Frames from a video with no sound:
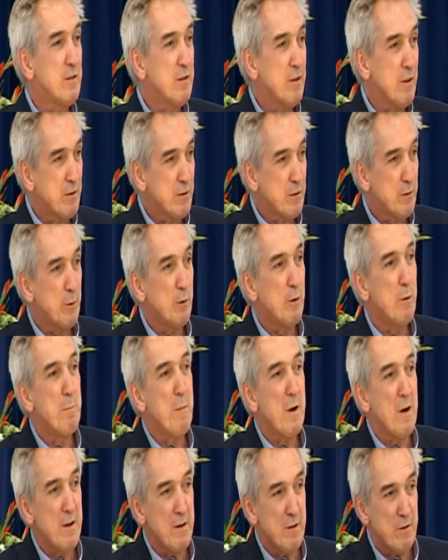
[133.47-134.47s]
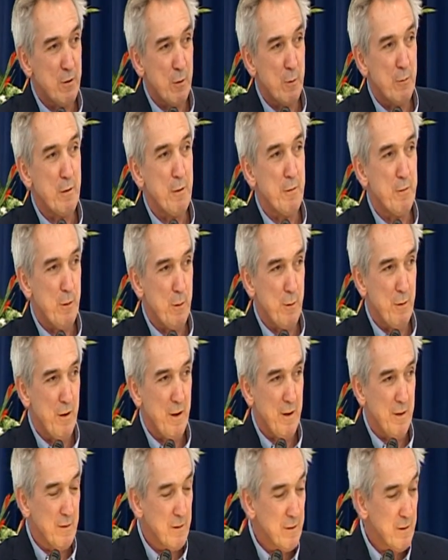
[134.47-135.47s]
just to remind you of a few
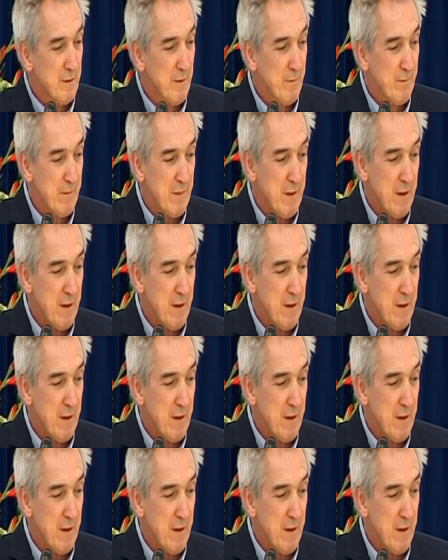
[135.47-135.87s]
things.